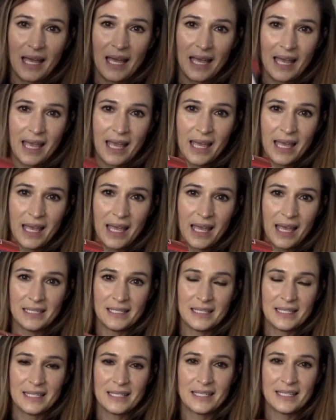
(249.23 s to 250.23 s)

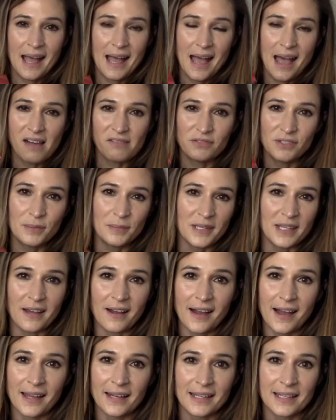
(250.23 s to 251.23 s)
and I have to be
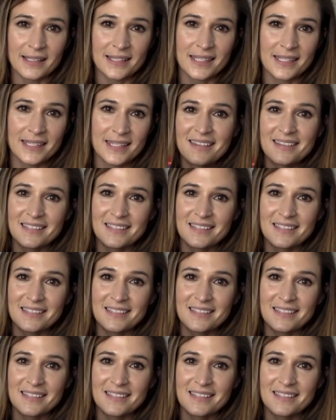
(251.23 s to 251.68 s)
honest,